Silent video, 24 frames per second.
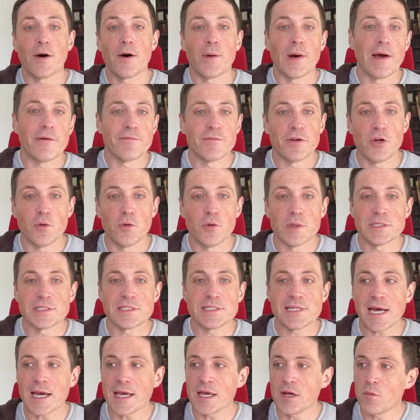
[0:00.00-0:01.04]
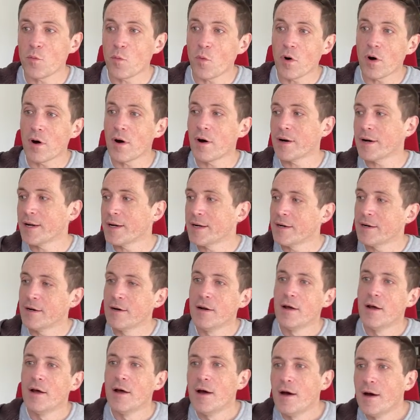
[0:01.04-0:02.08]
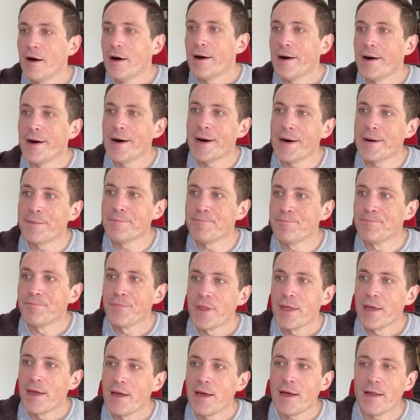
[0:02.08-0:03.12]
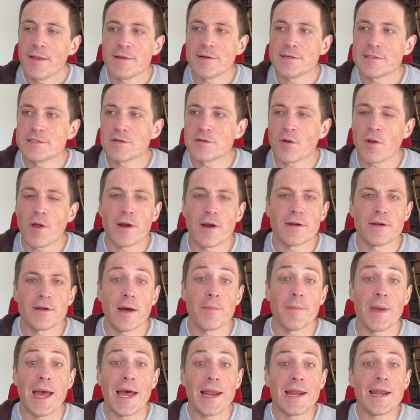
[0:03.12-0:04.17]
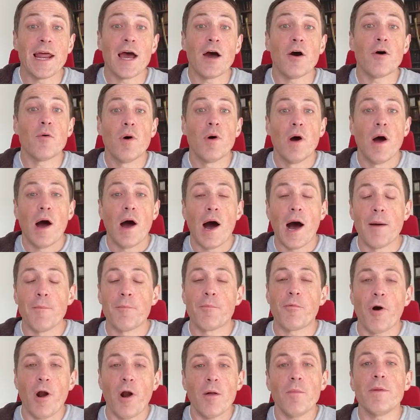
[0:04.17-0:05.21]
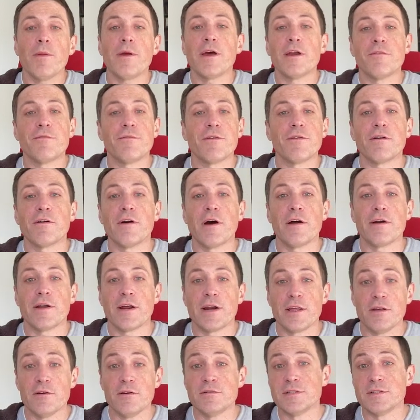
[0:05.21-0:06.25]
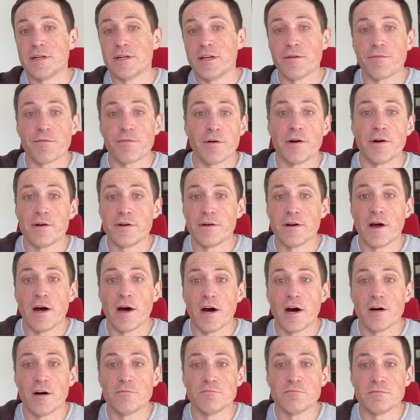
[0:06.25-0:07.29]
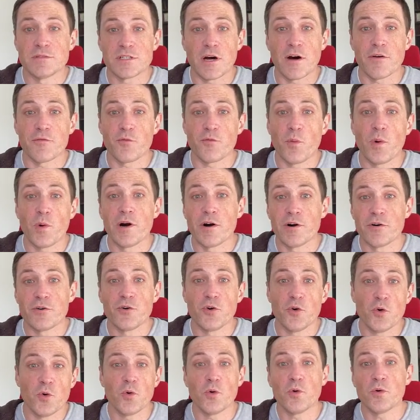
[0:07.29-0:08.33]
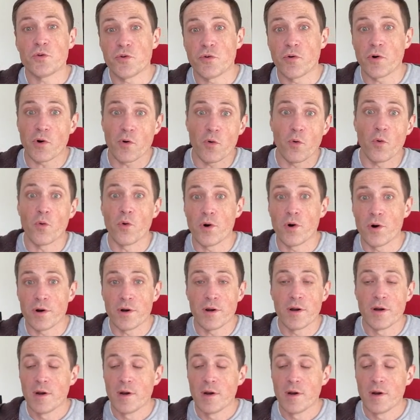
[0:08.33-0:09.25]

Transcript: I have to do a second one and it's a lot of time. And now I'm probably going to figure out how to use a different software tool to record